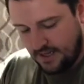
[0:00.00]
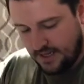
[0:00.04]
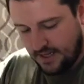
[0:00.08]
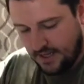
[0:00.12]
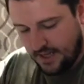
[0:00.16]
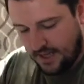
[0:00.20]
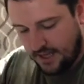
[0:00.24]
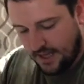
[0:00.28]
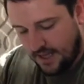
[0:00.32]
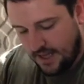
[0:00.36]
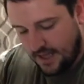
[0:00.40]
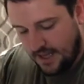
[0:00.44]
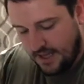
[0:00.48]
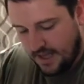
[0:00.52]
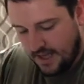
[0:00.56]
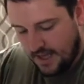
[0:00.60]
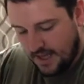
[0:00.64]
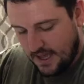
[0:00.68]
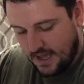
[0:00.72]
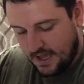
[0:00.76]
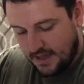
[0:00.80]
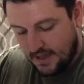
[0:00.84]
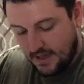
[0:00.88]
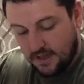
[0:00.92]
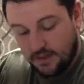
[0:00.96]
Okay,
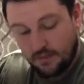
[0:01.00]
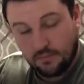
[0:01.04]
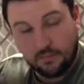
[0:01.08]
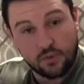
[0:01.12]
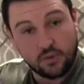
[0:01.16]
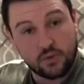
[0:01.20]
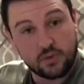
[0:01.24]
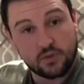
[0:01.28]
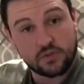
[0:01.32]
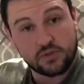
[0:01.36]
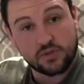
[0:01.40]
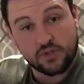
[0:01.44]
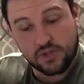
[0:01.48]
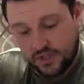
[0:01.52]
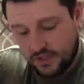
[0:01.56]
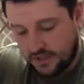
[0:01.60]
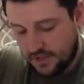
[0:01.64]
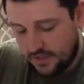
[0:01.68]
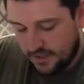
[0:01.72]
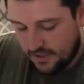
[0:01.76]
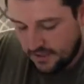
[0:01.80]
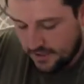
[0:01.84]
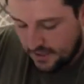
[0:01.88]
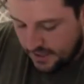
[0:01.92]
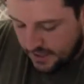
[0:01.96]
and then the bolt
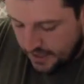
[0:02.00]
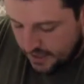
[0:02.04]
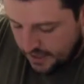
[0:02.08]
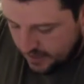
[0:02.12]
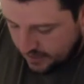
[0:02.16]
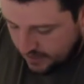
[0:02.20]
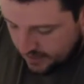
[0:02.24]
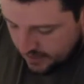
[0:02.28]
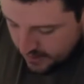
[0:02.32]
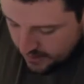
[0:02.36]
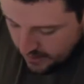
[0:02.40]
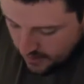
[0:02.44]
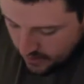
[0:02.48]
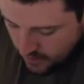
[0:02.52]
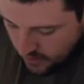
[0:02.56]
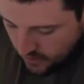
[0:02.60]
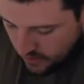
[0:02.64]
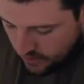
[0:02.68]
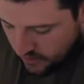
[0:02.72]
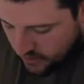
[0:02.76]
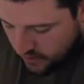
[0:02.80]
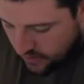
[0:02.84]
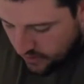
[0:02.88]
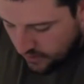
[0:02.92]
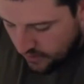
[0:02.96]
just slides
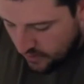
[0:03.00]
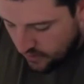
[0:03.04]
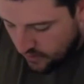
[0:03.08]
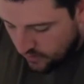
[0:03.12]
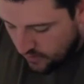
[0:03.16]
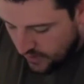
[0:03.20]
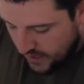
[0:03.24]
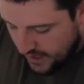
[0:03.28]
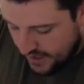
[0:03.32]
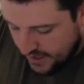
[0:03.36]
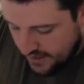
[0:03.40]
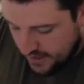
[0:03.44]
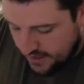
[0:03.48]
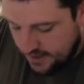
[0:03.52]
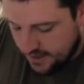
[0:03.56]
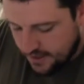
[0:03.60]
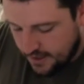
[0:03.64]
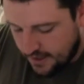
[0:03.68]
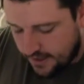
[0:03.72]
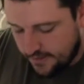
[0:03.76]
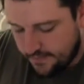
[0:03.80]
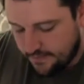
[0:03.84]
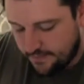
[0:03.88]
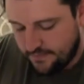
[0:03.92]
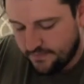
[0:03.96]
right into
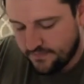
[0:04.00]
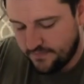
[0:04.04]
that.